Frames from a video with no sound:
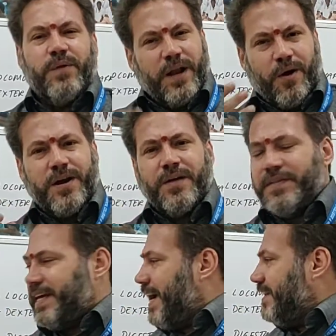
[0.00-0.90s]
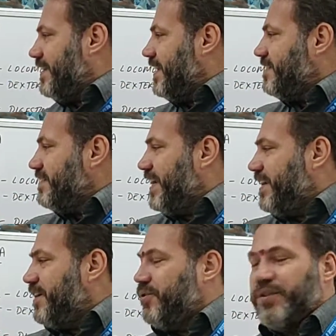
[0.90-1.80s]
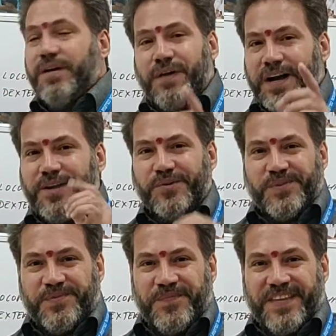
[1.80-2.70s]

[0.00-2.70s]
Well, all of that is related to the Vayu,